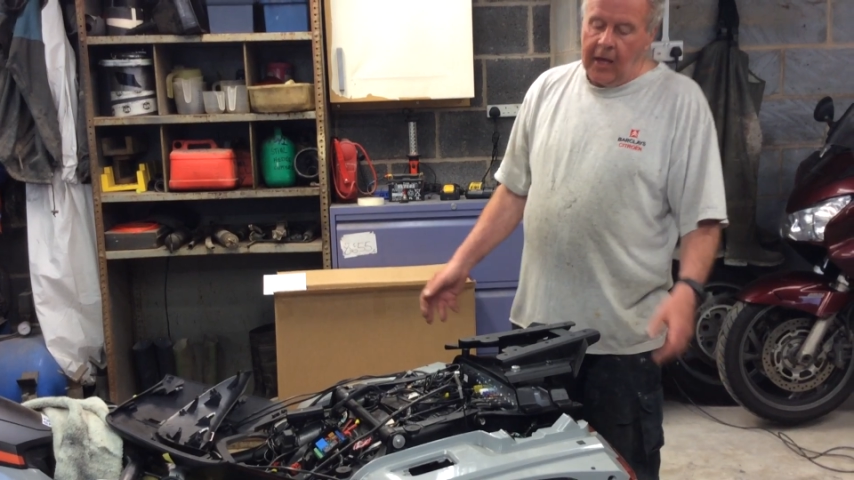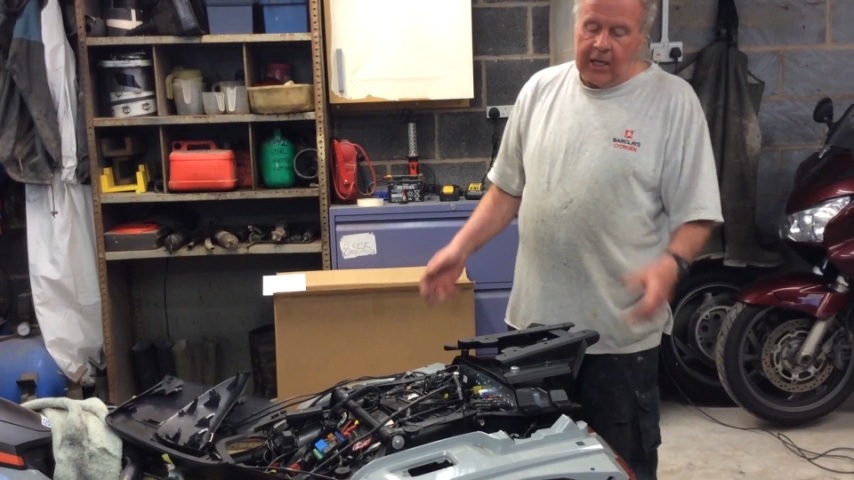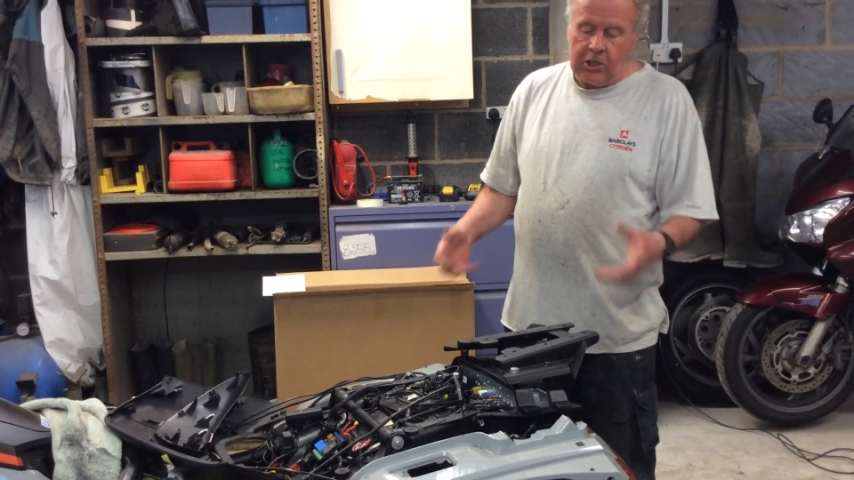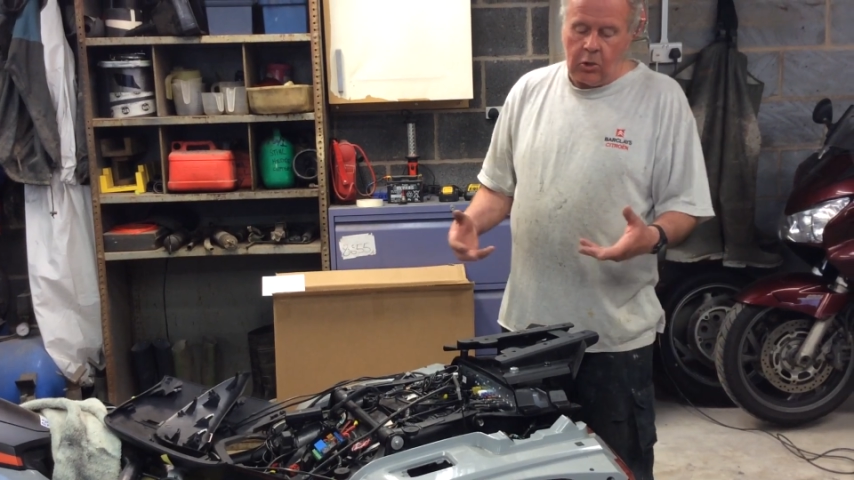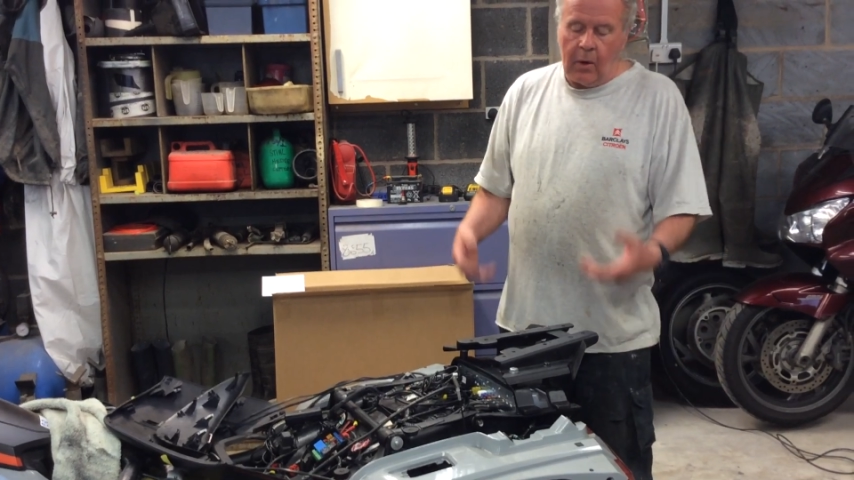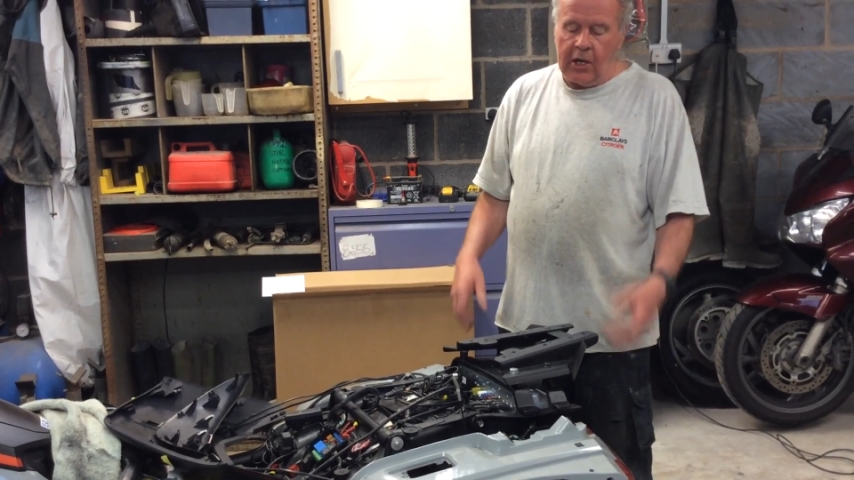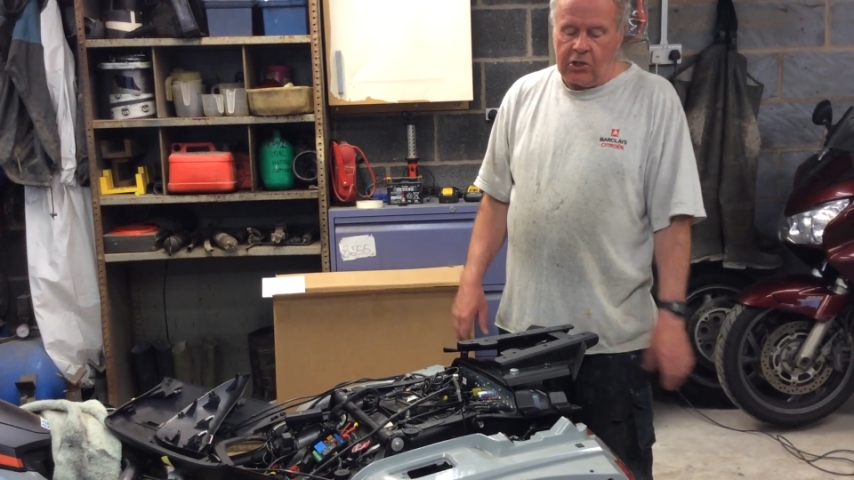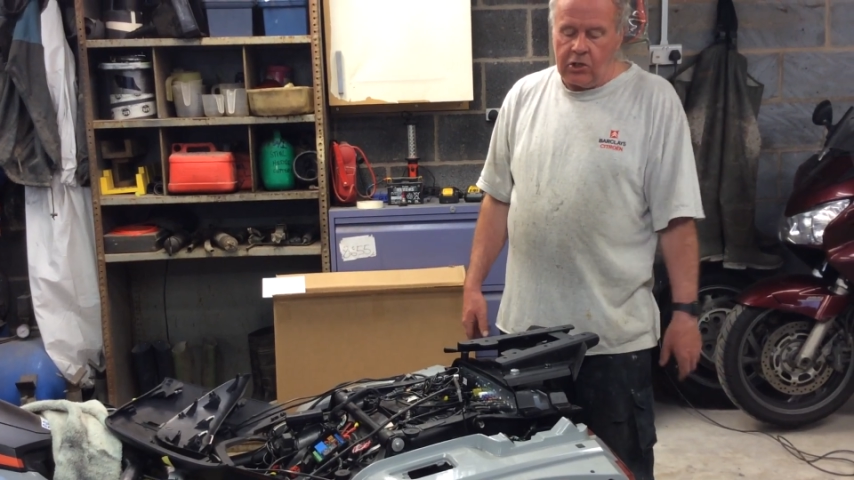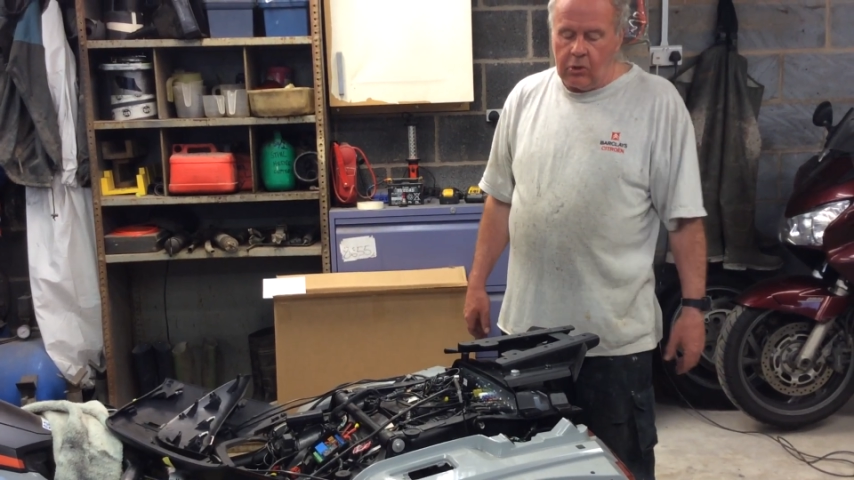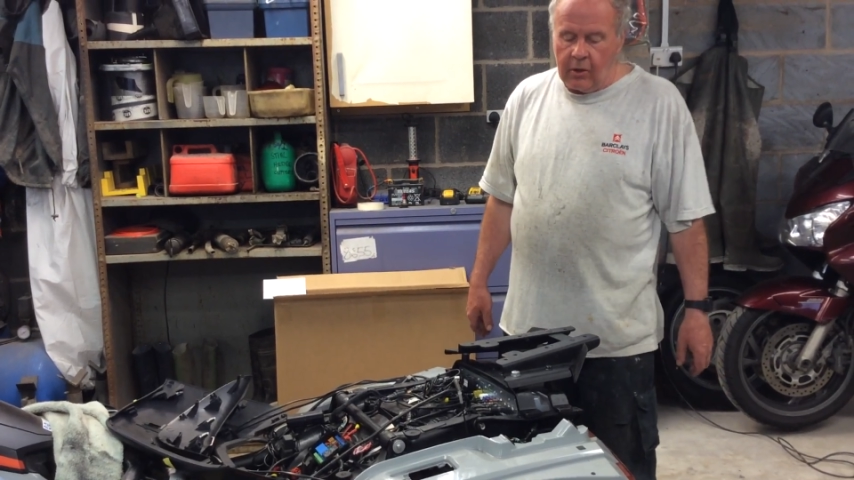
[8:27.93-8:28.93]
he's quite
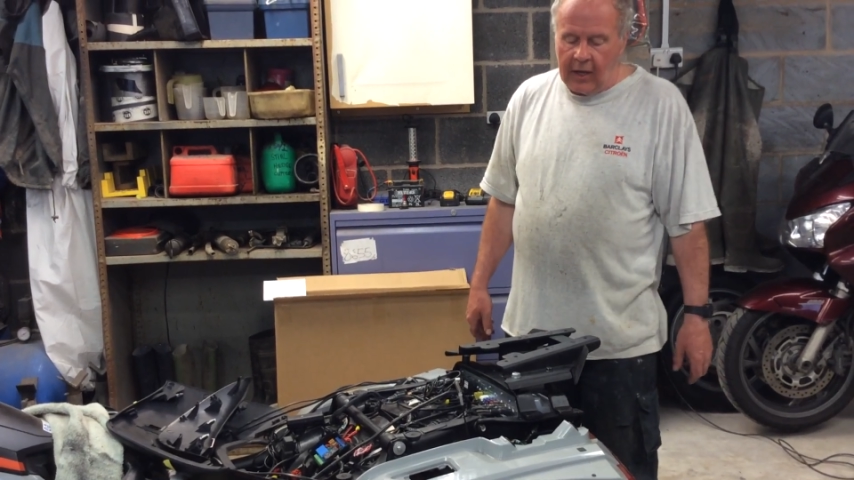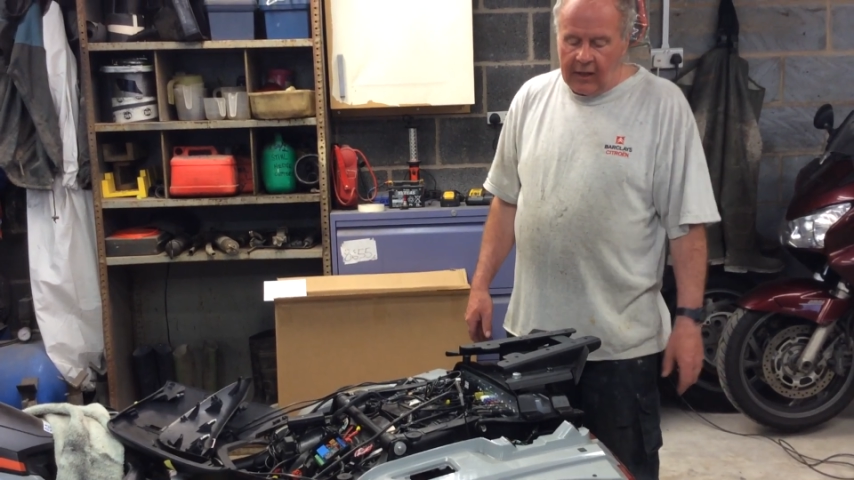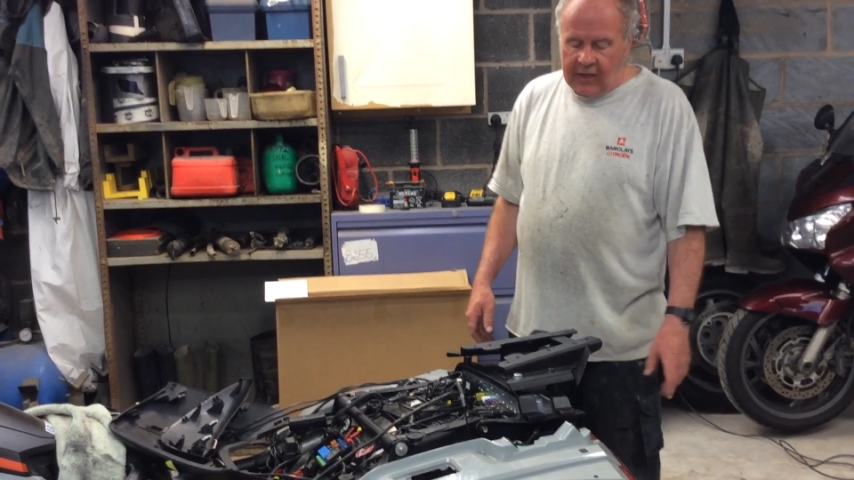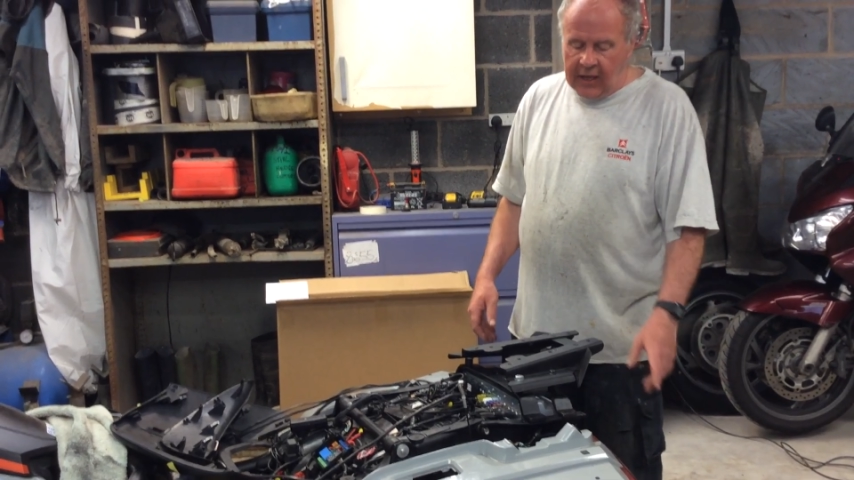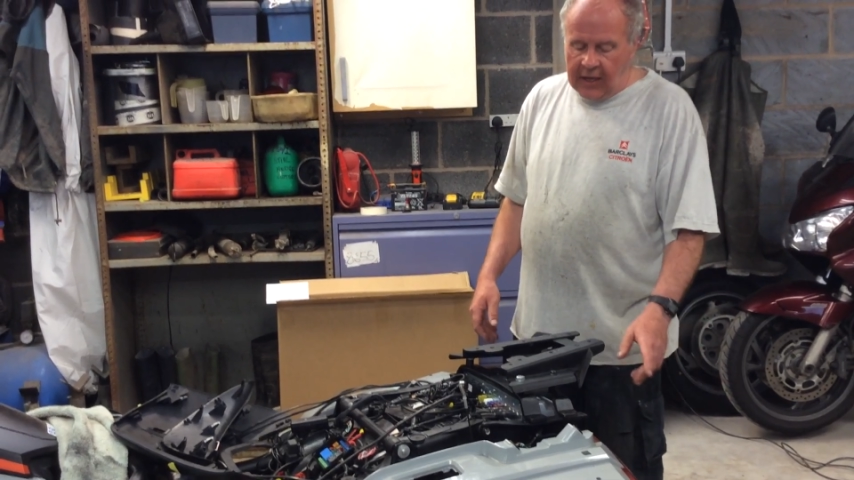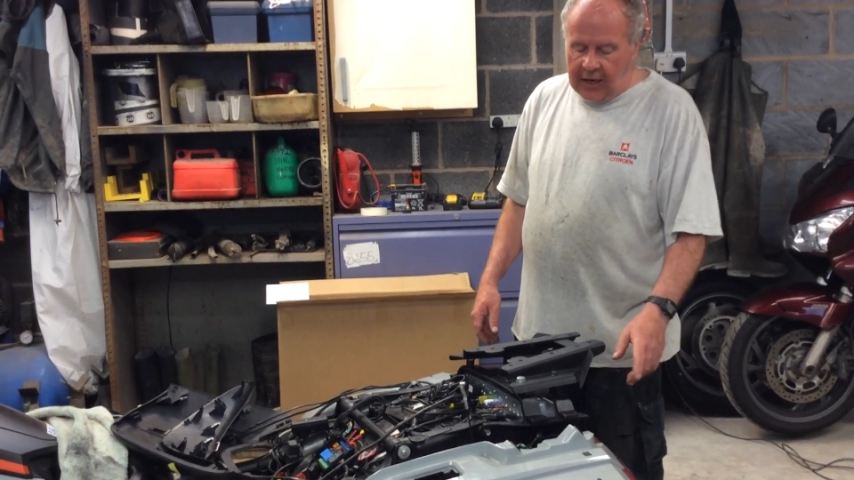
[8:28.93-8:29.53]
sure that the